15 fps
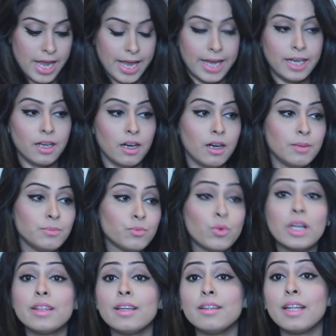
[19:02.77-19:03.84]
And
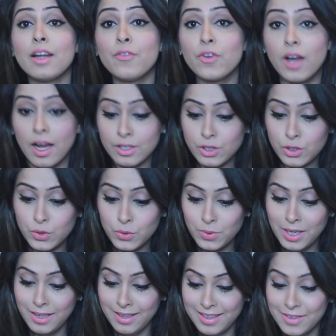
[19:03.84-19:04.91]
one thing that I forgot to do,
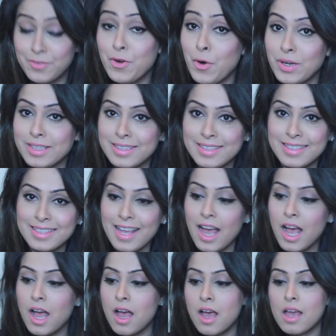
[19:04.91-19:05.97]
of course,
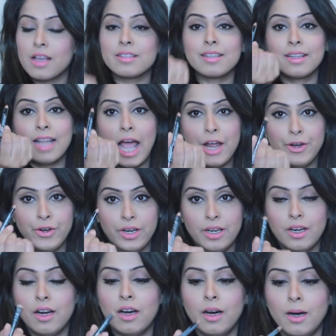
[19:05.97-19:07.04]
is the liner,
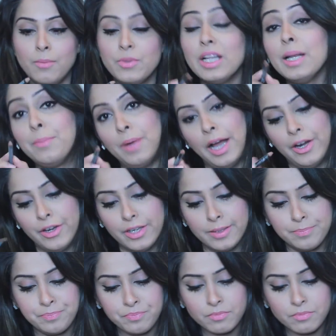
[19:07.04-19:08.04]
the lip liner.